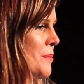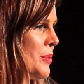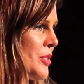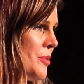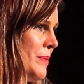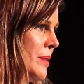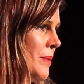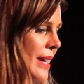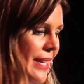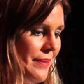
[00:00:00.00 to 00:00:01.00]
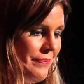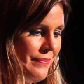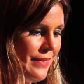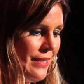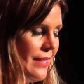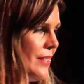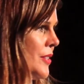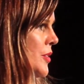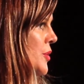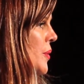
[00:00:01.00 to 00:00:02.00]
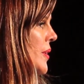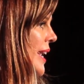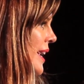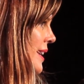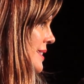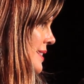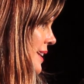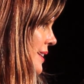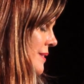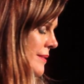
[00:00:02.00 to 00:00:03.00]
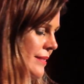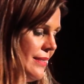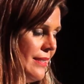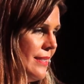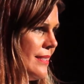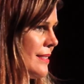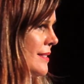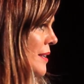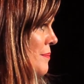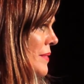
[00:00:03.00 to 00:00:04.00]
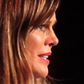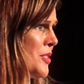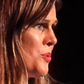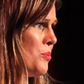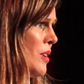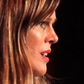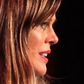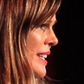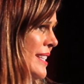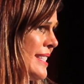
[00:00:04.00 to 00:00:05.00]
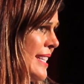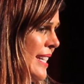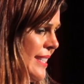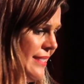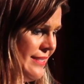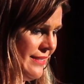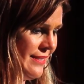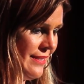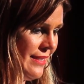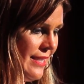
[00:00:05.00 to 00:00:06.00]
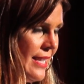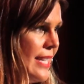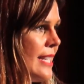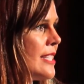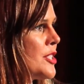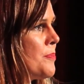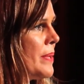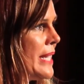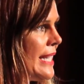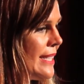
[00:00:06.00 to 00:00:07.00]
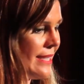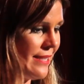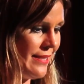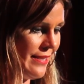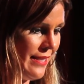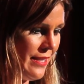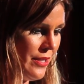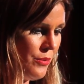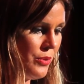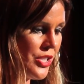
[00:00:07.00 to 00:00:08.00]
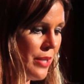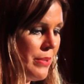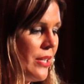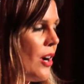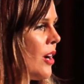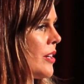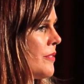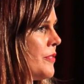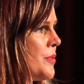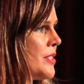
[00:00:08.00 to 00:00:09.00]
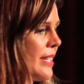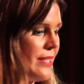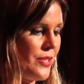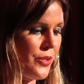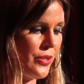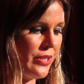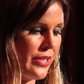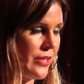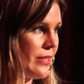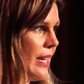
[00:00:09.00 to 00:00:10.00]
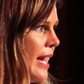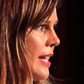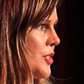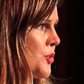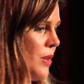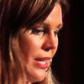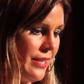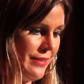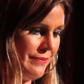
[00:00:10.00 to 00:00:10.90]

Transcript: pushed me away. "You okay?" I said. "Something's wrong," he said. His penis, which had been hard a few seconds earlier, had shrunk.